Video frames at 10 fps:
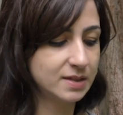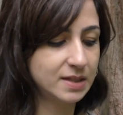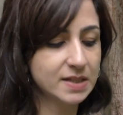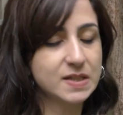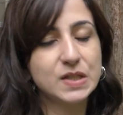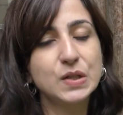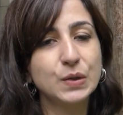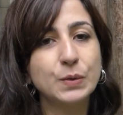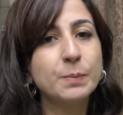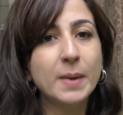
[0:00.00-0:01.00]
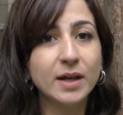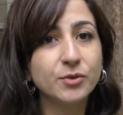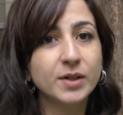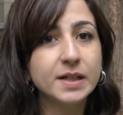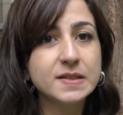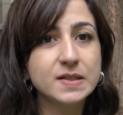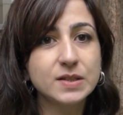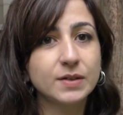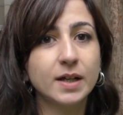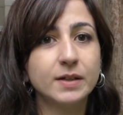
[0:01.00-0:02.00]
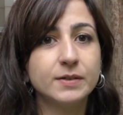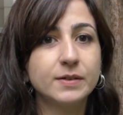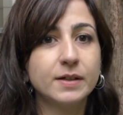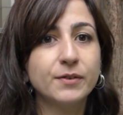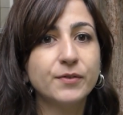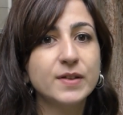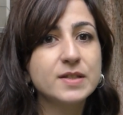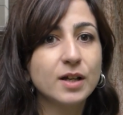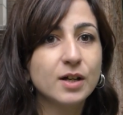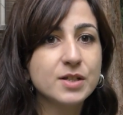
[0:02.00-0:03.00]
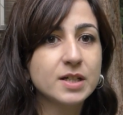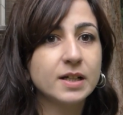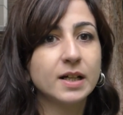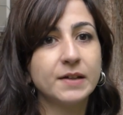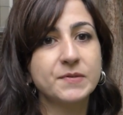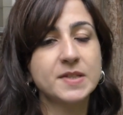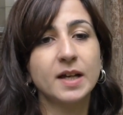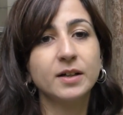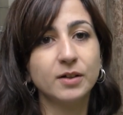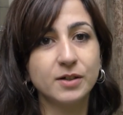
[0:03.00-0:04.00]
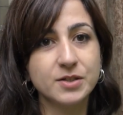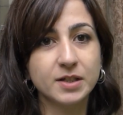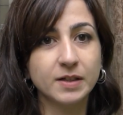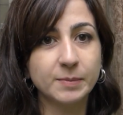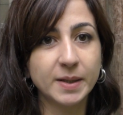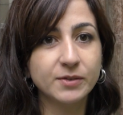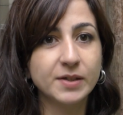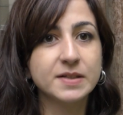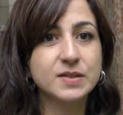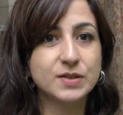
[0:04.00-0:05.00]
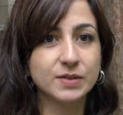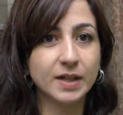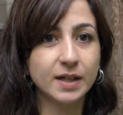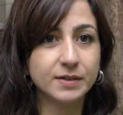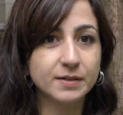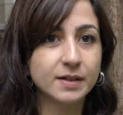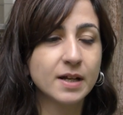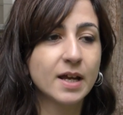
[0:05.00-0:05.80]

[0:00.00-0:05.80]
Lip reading: these two metrics together, the physiological and psychological metrics together,